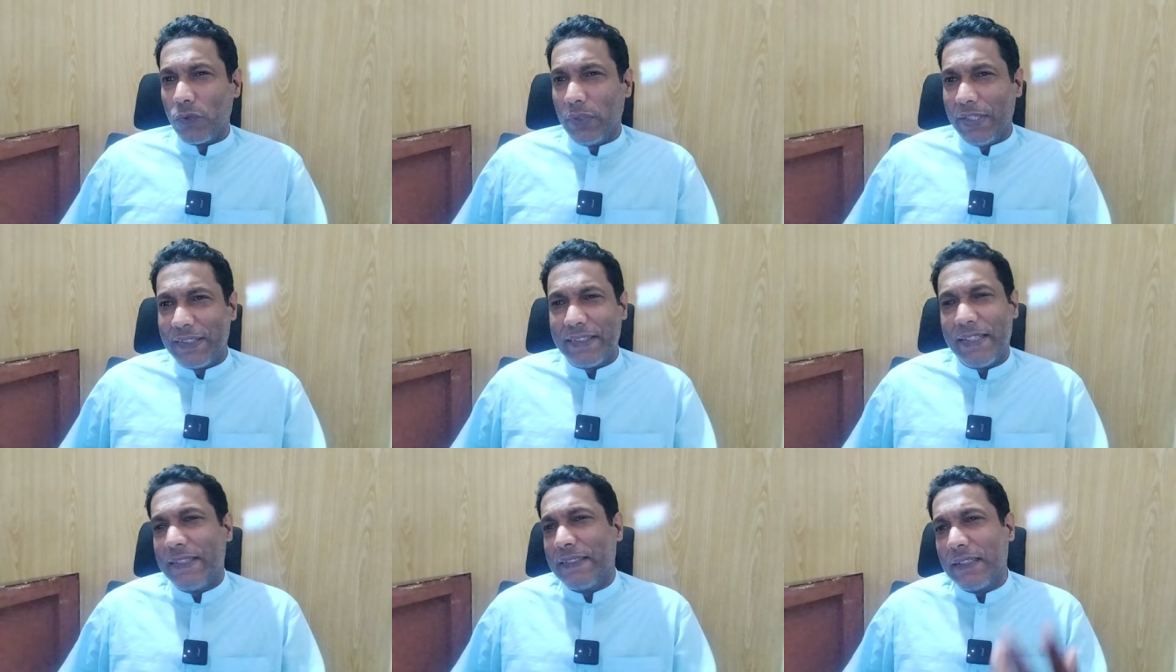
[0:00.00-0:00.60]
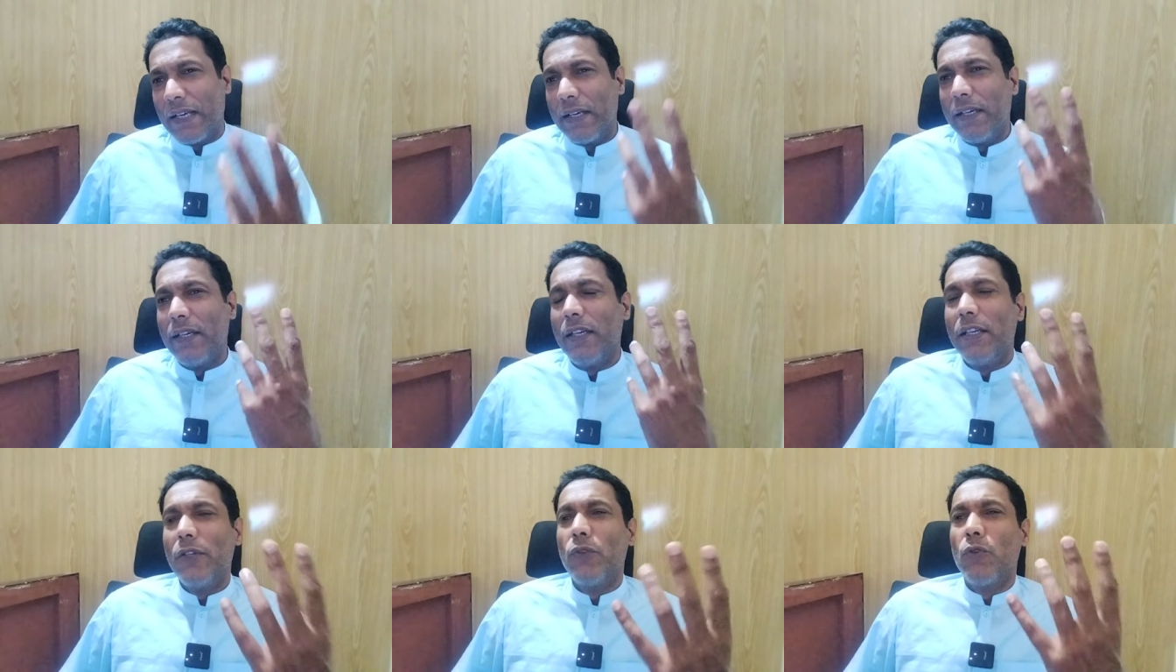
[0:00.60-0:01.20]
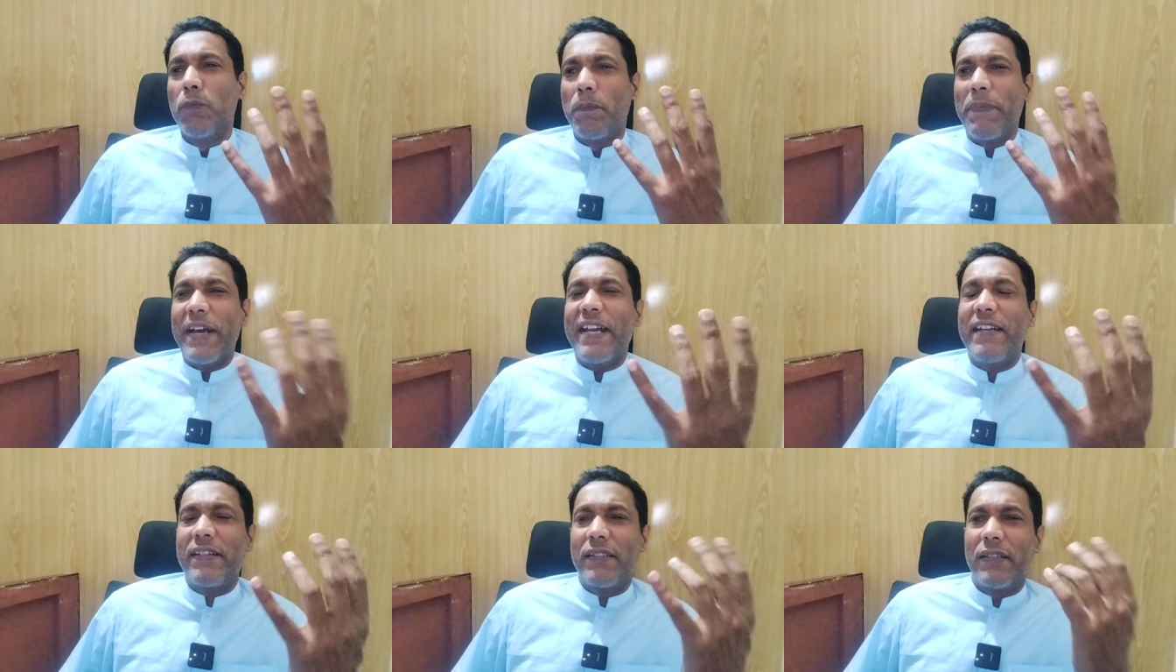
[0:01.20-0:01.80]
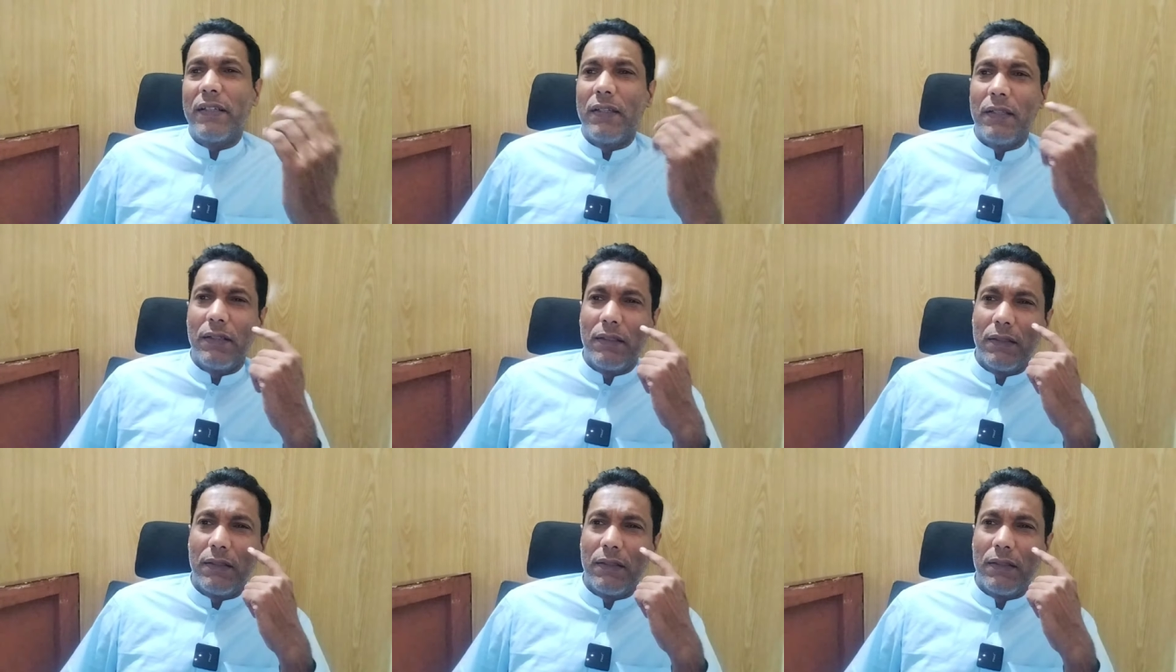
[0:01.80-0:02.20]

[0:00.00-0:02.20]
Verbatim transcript: This is a new pattern